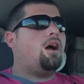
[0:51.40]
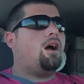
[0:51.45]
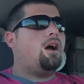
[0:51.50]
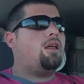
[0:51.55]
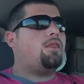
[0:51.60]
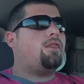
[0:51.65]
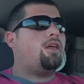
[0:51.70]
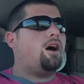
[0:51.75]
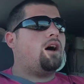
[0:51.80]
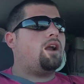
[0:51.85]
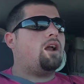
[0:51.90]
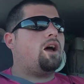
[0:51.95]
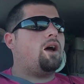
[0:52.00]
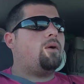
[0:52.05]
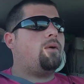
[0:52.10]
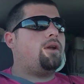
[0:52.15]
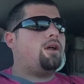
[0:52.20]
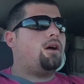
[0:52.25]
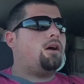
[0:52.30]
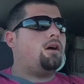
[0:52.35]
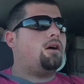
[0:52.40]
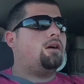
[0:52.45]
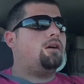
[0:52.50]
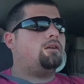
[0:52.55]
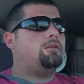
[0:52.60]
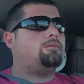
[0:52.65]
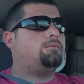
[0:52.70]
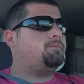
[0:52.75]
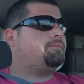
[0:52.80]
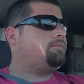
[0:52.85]
I thought I would,
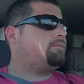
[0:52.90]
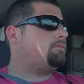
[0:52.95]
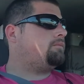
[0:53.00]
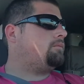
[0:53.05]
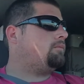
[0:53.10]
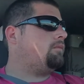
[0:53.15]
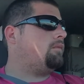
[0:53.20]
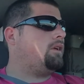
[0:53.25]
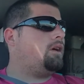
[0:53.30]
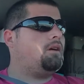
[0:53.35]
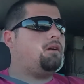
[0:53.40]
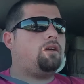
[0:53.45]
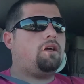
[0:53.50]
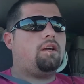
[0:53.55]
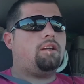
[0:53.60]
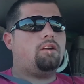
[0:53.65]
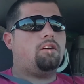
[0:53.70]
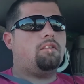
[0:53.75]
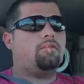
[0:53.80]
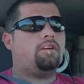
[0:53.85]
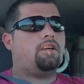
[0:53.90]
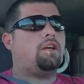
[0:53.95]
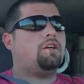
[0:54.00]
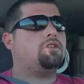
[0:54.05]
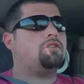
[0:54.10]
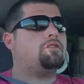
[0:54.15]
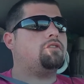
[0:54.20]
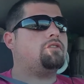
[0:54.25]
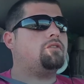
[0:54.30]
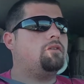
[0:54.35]
oh yeah,
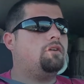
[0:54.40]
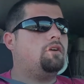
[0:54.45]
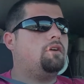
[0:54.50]
notifications.